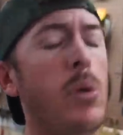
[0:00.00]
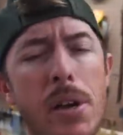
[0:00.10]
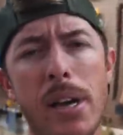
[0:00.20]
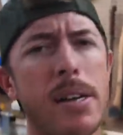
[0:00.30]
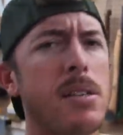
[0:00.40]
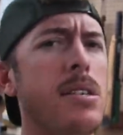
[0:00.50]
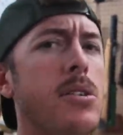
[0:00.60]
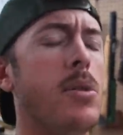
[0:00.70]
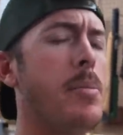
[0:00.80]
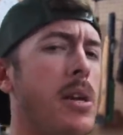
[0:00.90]
What are you guys
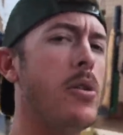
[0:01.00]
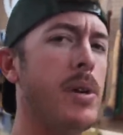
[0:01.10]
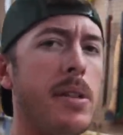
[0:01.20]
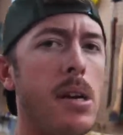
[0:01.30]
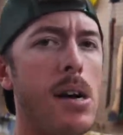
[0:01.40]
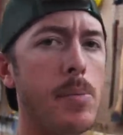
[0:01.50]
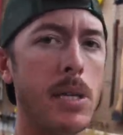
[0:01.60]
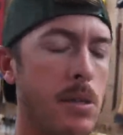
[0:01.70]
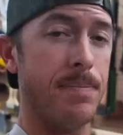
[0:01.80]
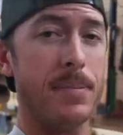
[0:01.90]
into? Let me know in the
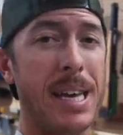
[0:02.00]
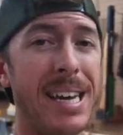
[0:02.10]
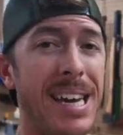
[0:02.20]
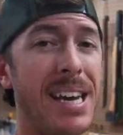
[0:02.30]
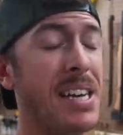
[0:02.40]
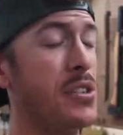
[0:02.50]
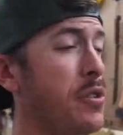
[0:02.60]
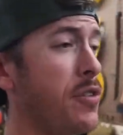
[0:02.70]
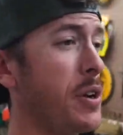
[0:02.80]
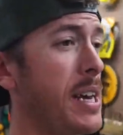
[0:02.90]
comments. And again, guys,
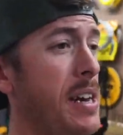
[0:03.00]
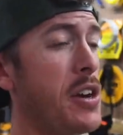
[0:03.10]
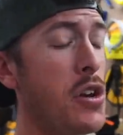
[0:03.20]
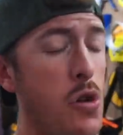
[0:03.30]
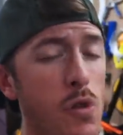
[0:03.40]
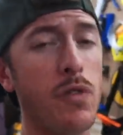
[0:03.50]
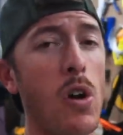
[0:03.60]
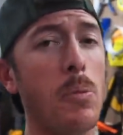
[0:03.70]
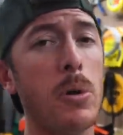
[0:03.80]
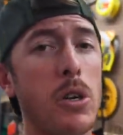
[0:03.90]
don't forget new
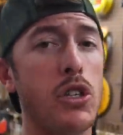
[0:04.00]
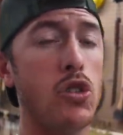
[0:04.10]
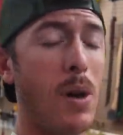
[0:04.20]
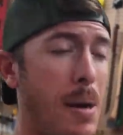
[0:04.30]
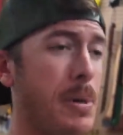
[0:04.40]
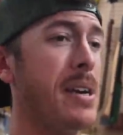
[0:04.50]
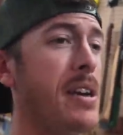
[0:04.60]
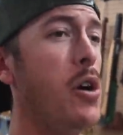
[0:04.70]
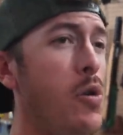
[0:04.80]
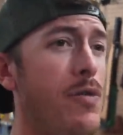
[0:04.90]
fall merch dropping
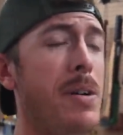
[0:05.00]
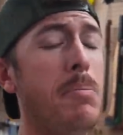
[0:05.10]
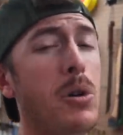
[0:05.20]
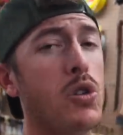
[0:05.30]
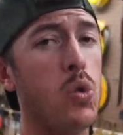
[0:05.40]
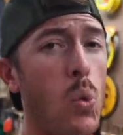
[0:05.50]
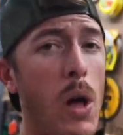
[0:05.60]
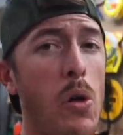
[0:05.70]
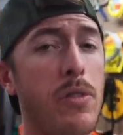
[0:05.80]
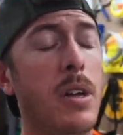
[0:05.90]
November
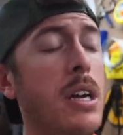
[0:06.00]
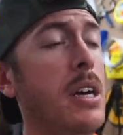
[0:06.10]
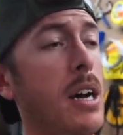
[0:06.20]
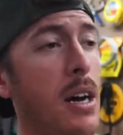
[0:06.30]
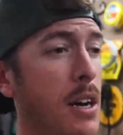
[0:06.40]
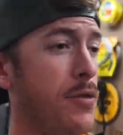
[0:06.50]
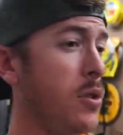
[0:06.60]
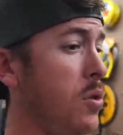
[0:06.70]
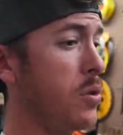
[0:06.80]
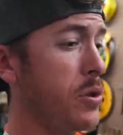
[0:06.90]
12th for
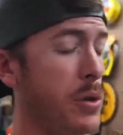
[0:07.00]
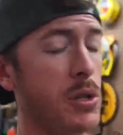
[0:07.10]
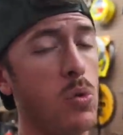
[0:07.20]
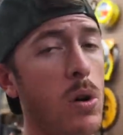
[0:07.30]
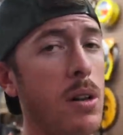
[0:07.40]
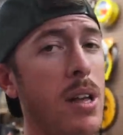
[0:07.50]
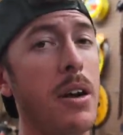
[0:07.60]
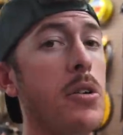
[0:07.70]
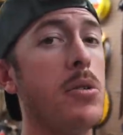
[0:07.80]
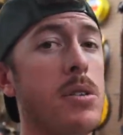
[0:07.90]
the whole Guggen Squad. A
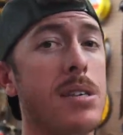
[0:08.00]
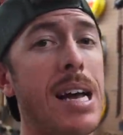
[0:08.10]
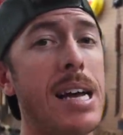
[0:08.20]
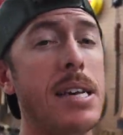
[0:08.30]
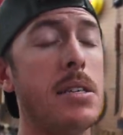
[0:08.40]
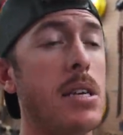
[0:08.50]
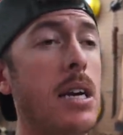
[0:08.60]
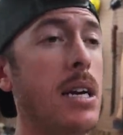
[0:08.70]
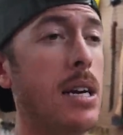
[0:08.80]
lot of new designs.